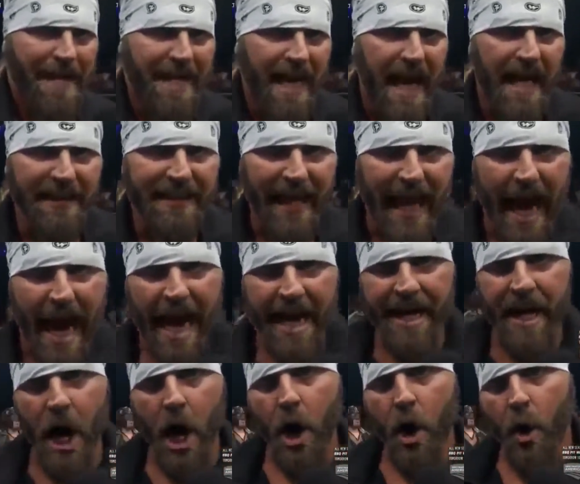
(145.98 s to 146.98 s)
Because
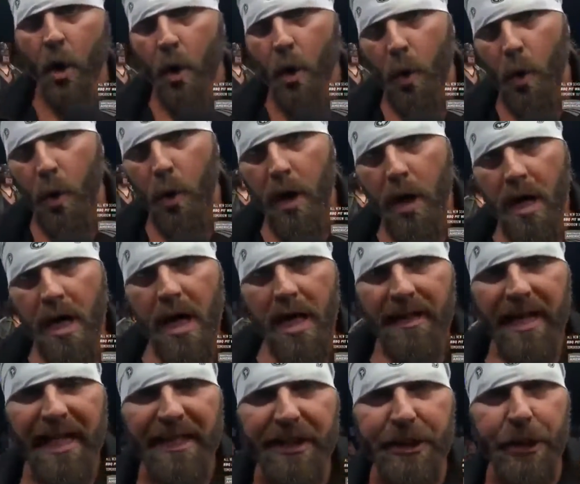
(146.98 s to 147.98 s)
I know
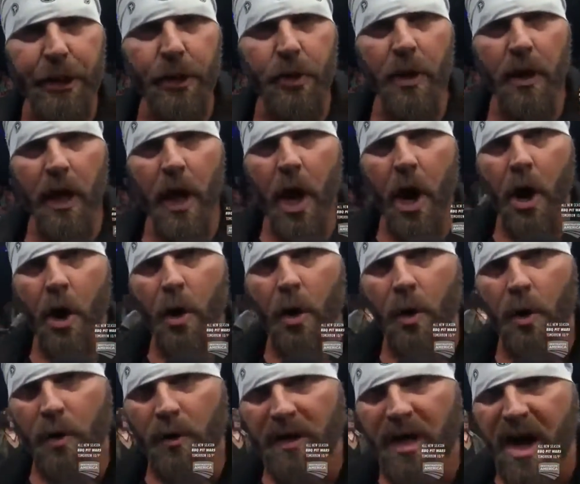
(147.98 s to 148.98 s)
that you
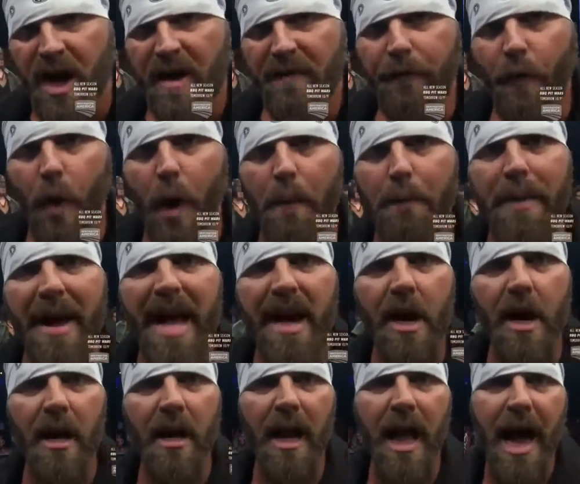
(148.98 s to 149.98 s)
longed for a
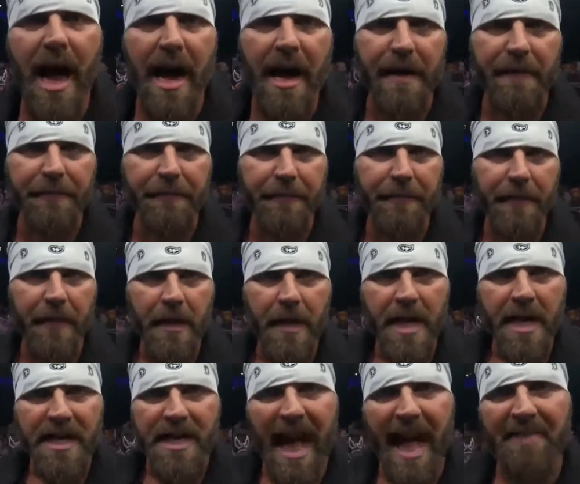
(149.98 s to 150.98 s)
better life,
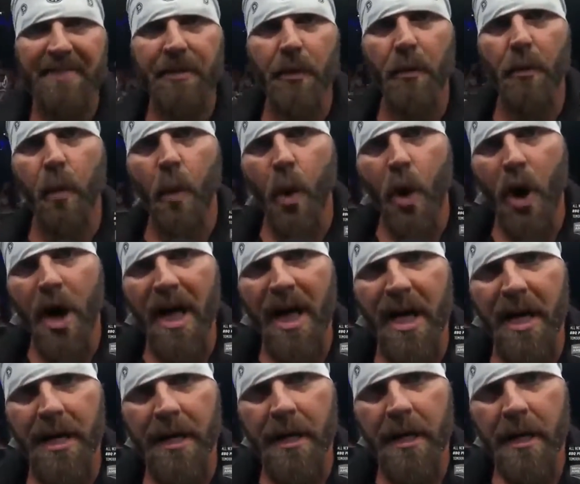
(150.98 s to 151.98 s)
not the
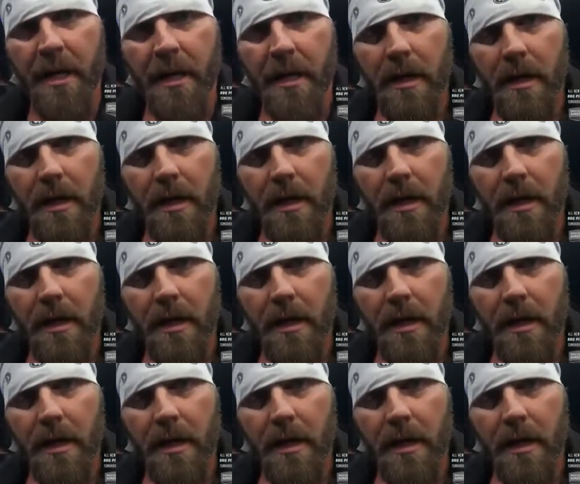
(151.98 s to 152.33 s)
one,